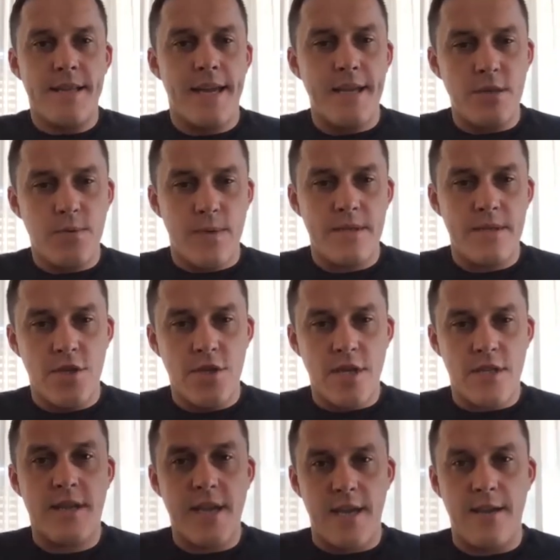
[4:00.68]
case when the
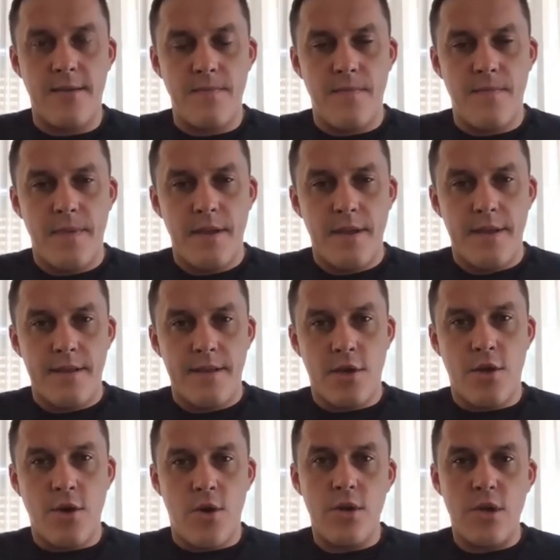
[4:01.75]
shot came, the
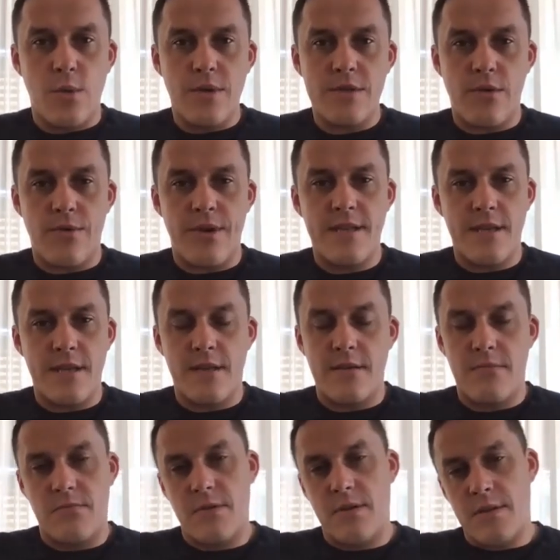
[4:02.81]
goalie was
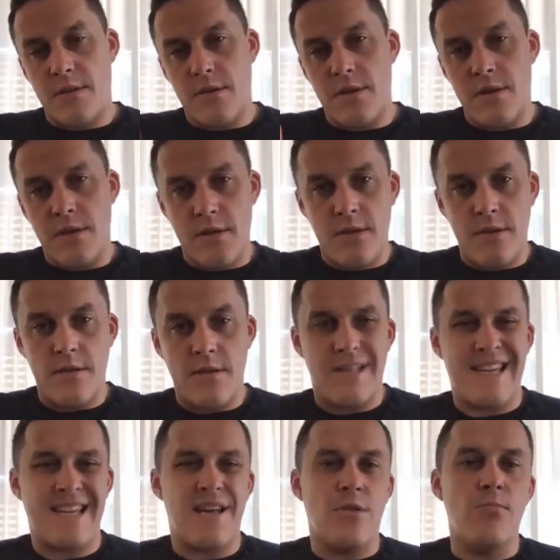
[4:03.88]
already
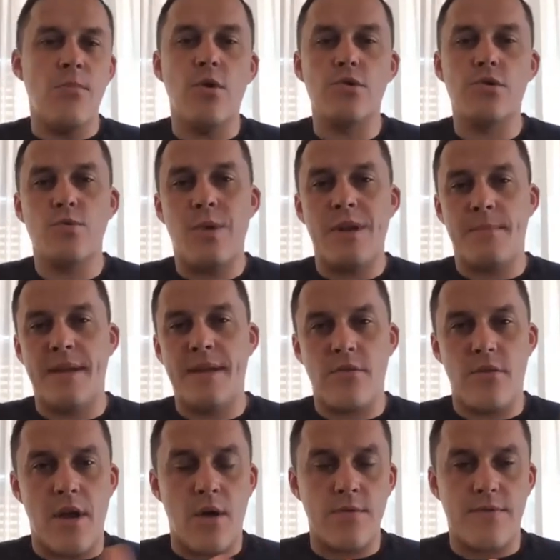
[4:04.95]
like almost 1
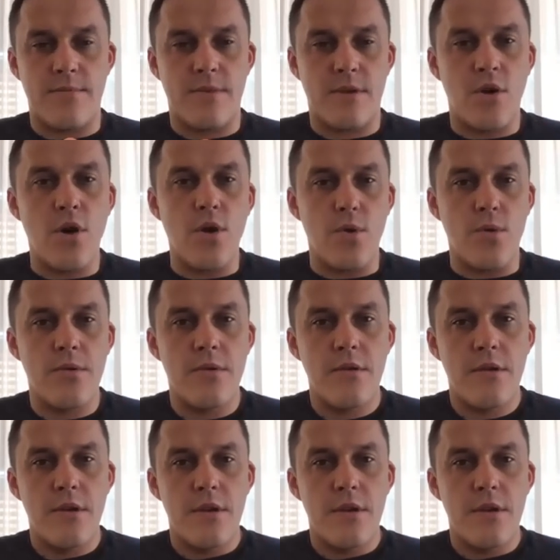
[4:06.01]
meter out from the goal.